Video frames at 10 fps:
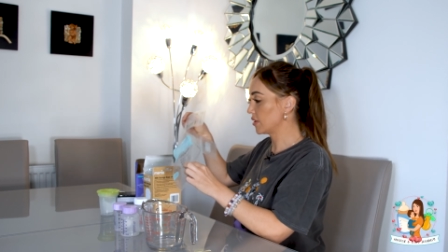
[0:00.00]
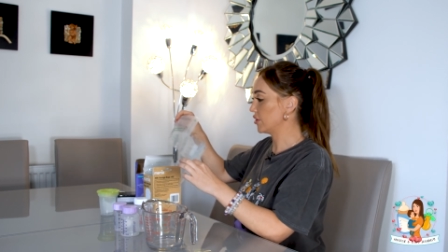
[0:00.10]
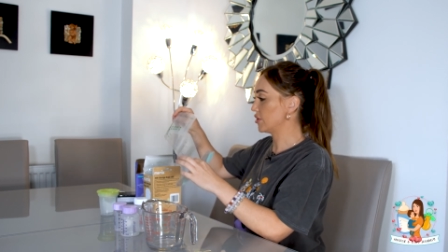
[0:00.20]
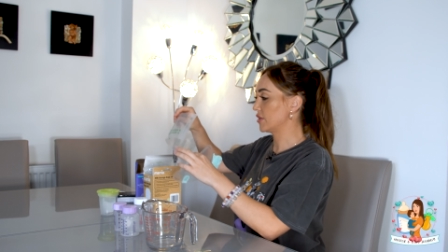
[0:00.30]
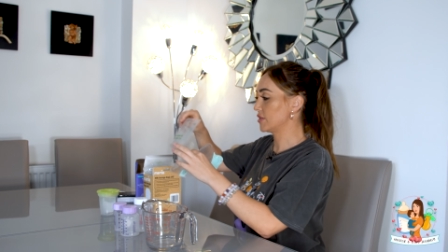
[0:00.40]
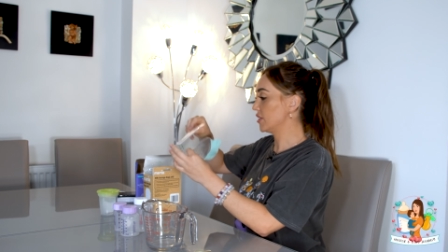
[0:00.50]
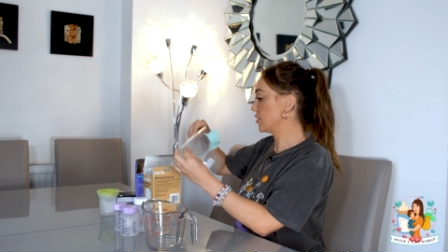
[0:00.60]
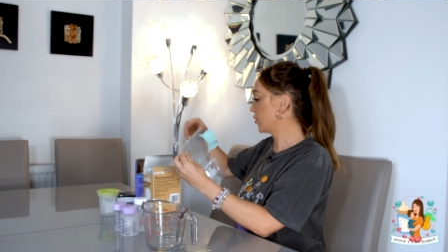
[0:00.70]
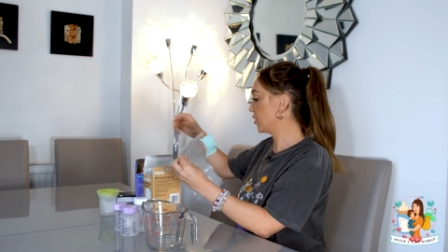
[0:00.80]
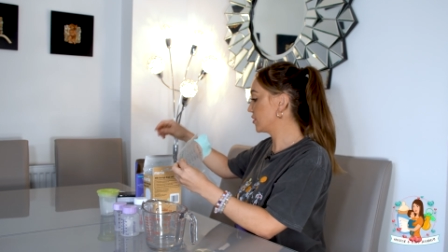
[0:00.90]
Literally there's these
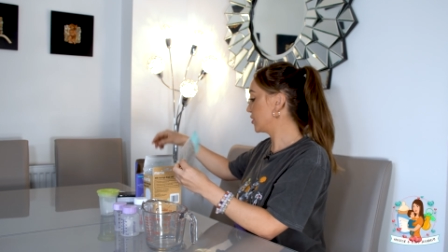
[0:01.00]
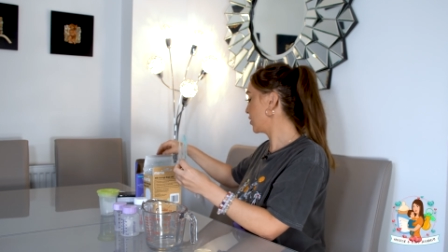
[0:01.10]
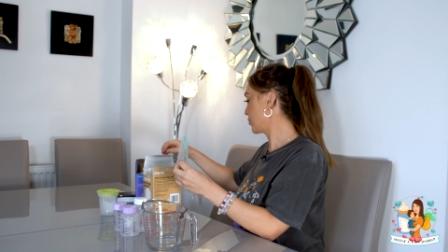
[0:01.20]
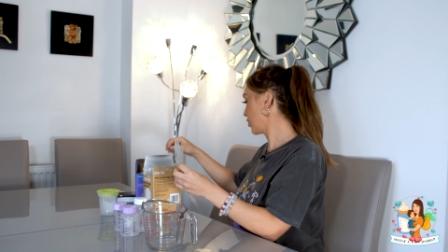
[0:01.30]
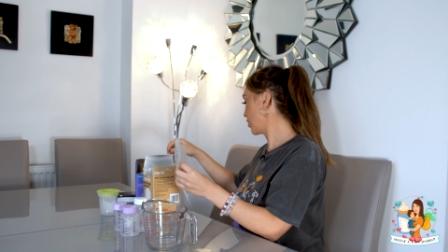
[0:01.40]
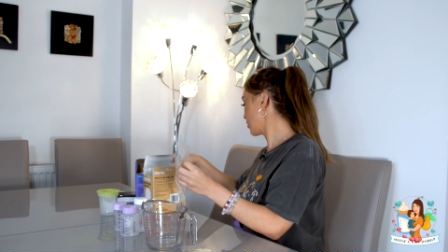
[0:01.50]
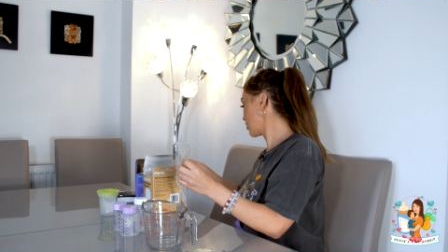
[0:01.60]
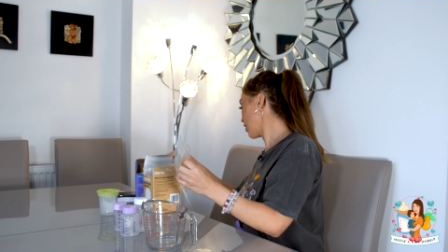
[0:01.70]
ones,